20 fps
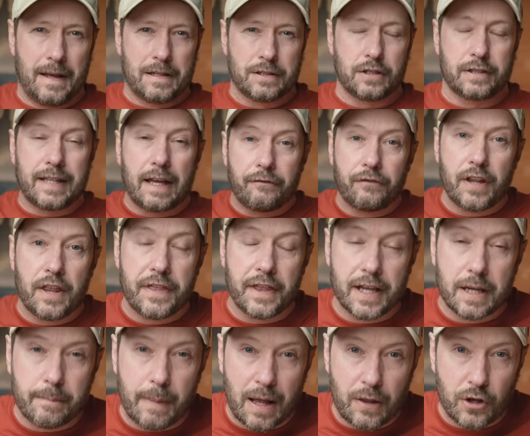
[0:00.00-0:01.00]
So definitely
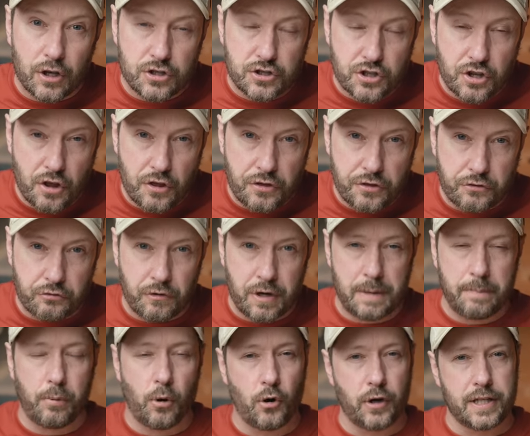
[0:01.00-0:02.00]
think about those
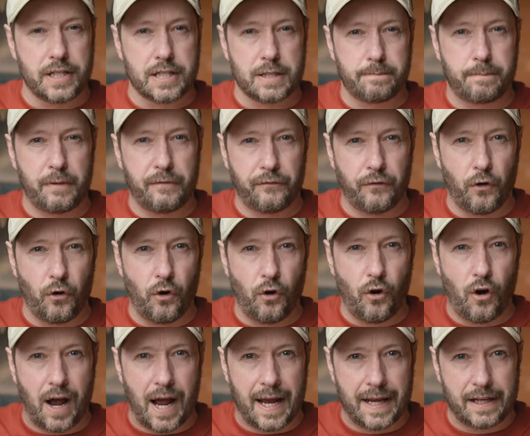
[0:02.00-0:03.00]
three points.
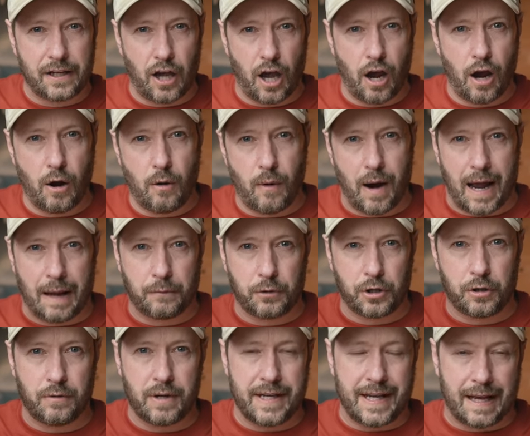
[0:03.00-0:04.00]
Before I go, I'm
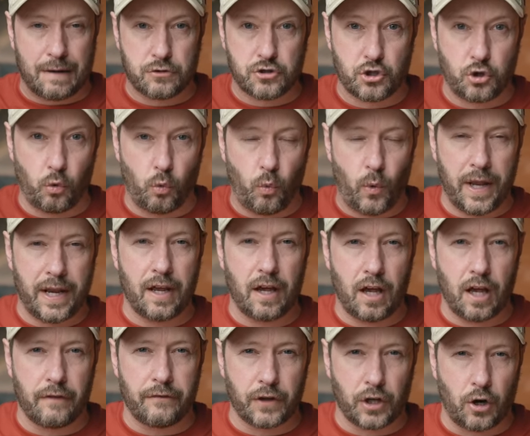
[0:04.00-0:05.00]
going to announce the winner
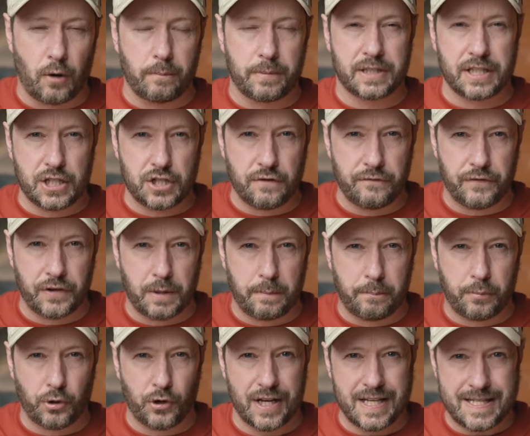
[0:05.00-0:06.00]
of the competition for the
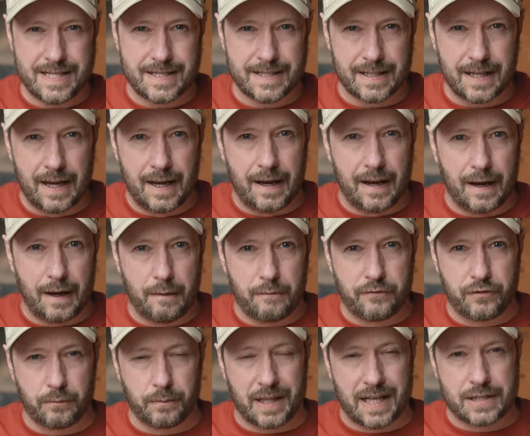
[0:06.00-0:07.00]
print
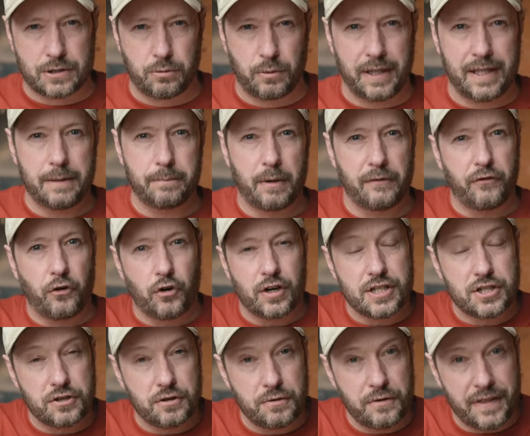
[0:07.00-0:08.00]
from last week. Before
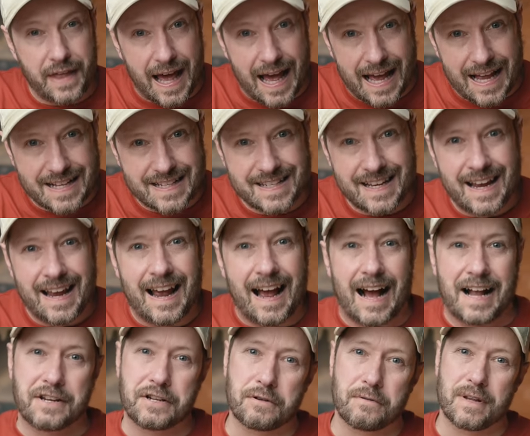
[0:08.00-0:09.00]
I do that,
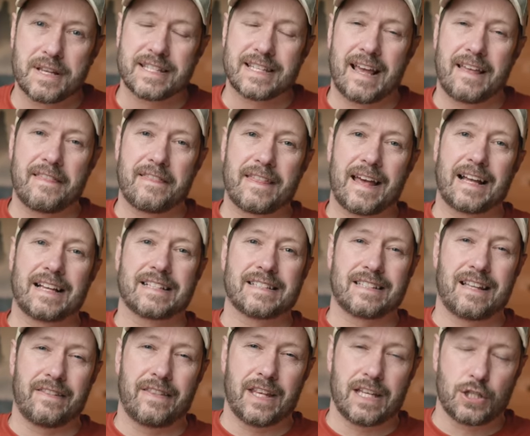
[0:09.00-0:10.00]
I just want to say thanks
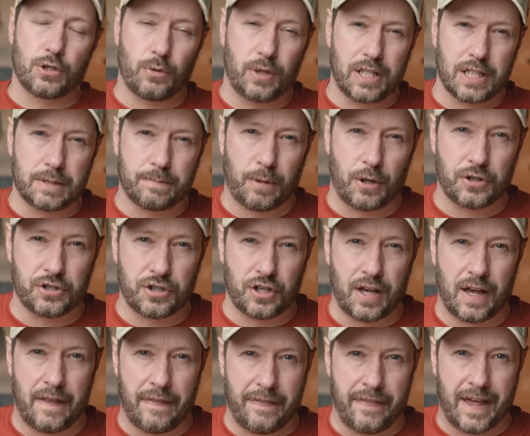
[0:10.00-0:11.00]
to this week's sponsor,
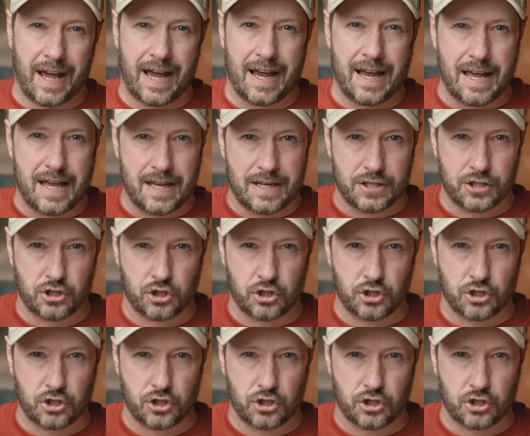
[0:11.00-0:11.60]
and that is